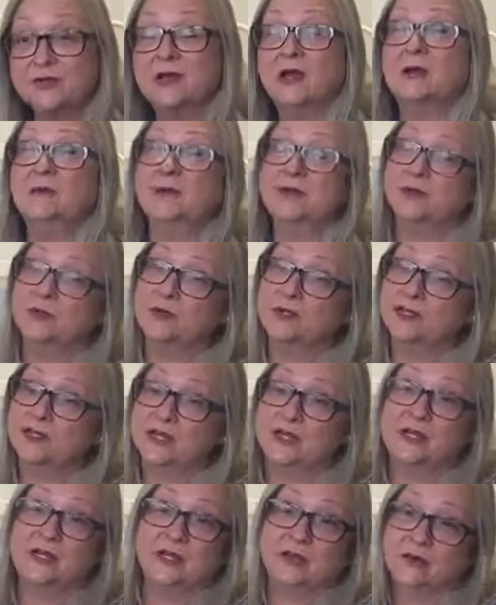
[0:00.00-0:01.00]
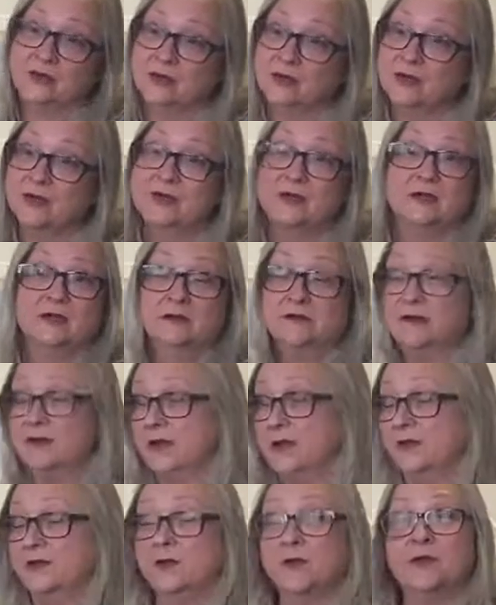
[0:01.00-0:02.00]
I'll be the one checking her
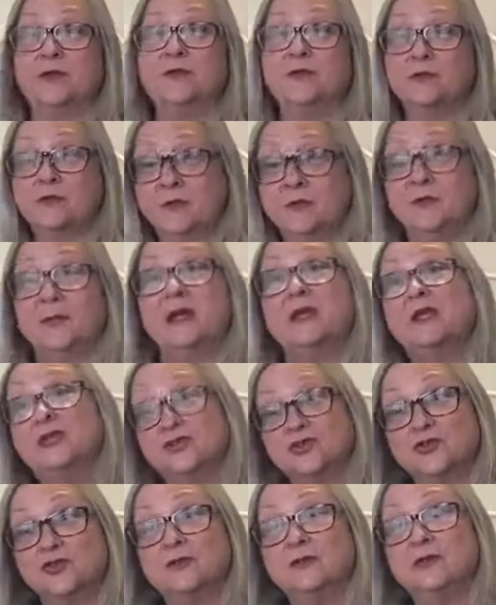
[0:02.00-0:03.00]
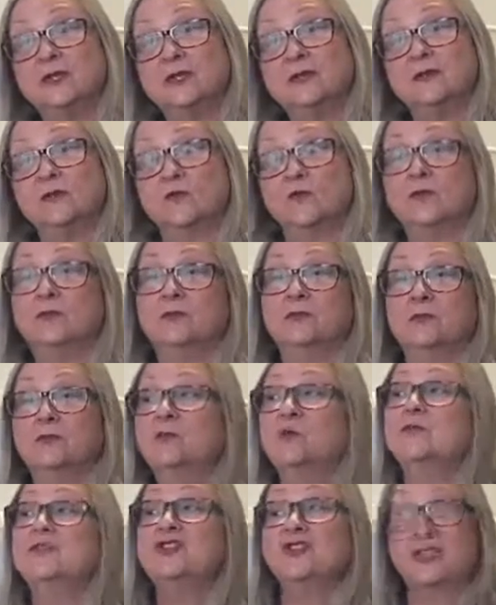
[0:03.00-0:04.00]
and going through and making sure that
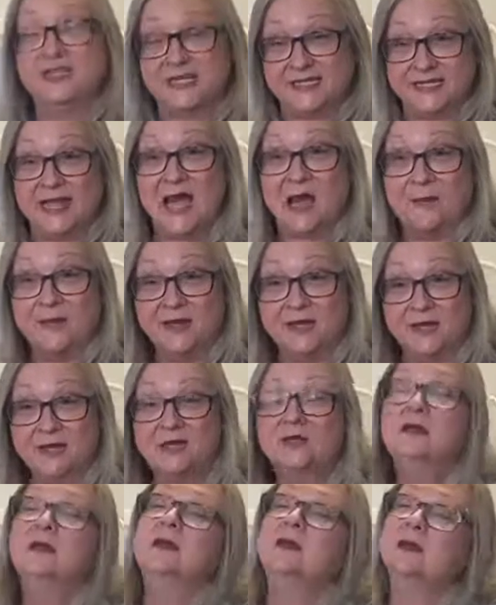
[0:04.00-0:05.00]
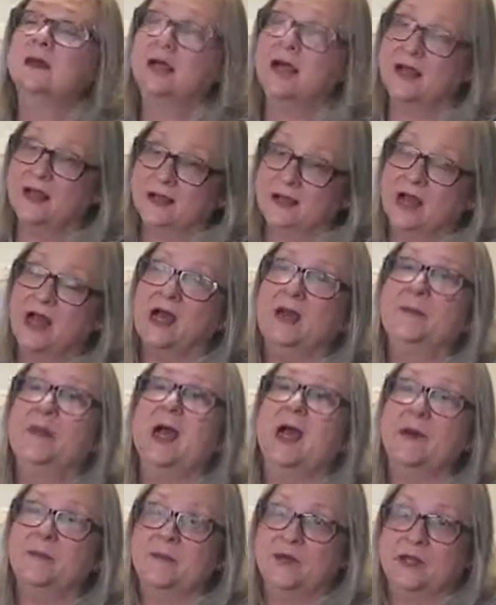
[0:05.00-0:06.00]
she's happy and I'm
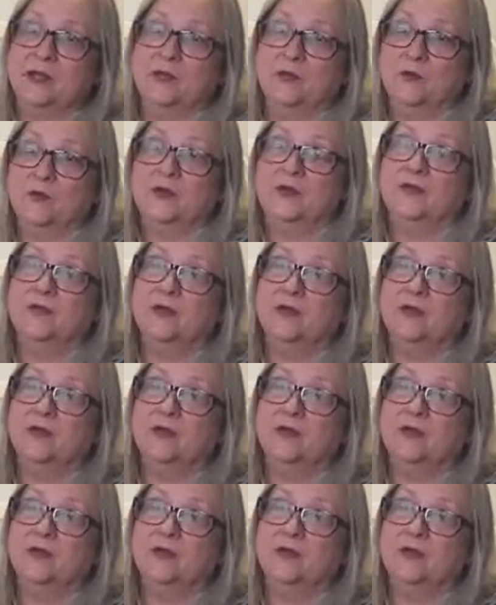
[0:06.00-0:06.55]
happy with